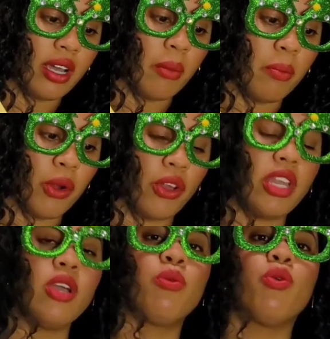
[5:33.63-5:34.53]
a
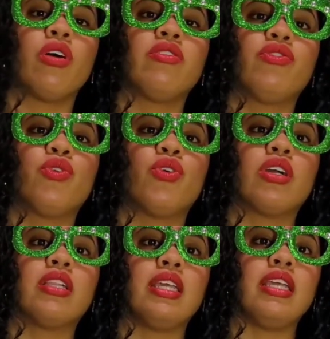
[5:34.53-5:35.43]
Birdie Award for
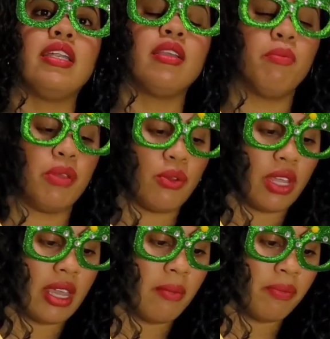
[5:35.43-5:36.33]
Clean
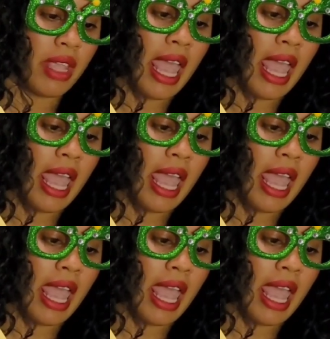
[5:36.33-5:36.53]
Beauty,